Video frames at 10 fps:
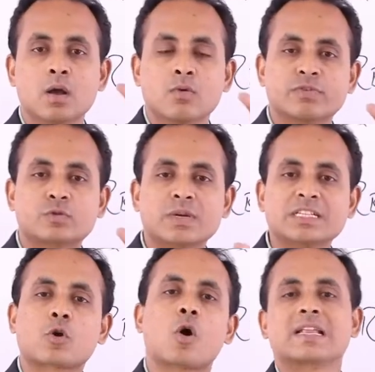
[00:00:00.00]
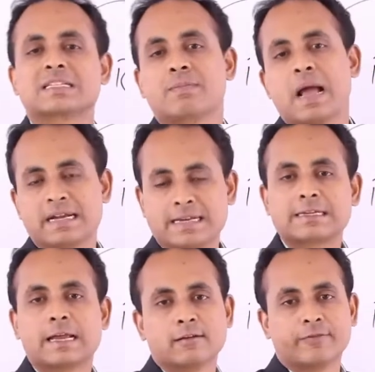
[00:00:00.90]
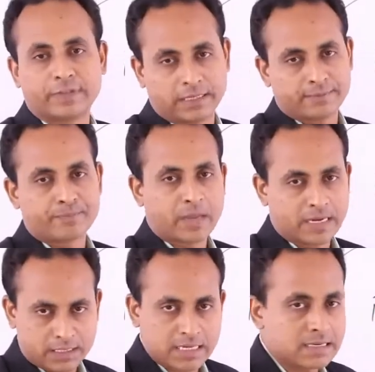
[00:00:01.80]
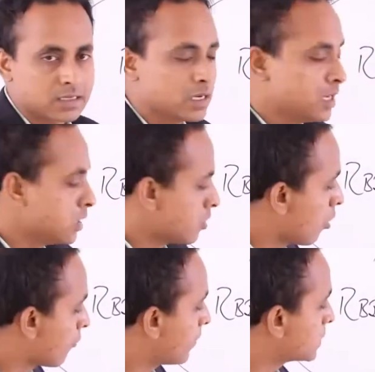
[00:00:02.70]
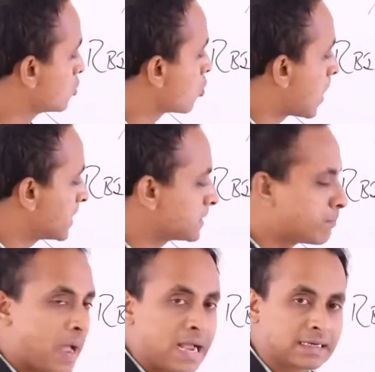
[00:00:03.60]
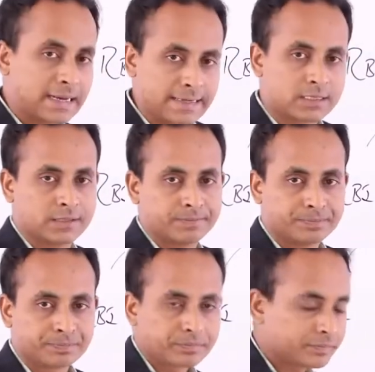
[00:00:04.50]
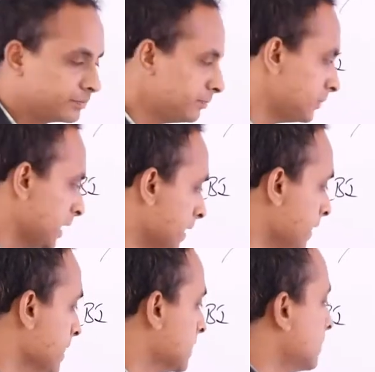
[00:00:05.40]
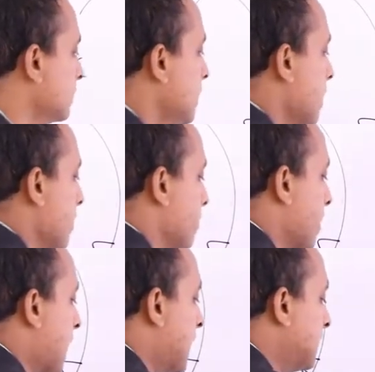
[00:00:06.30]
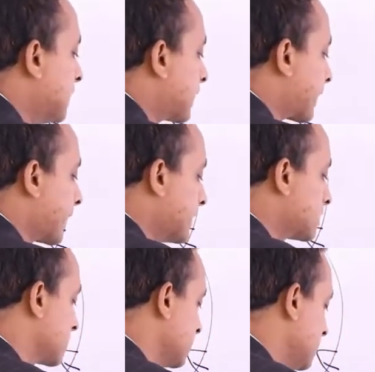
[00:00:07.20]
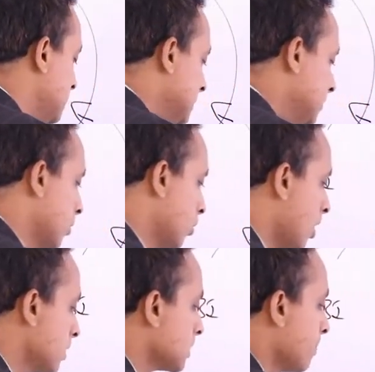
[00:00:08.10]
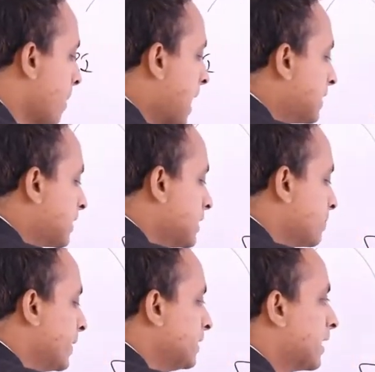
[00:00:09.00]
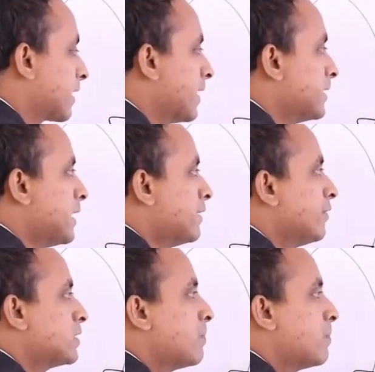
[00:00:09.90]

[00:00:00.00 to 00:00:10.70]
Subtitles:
which one is called as bank rate kind of thing. Understand? Now first look what is bank rate. Here bank rate, the word bank rate meaning the rate at which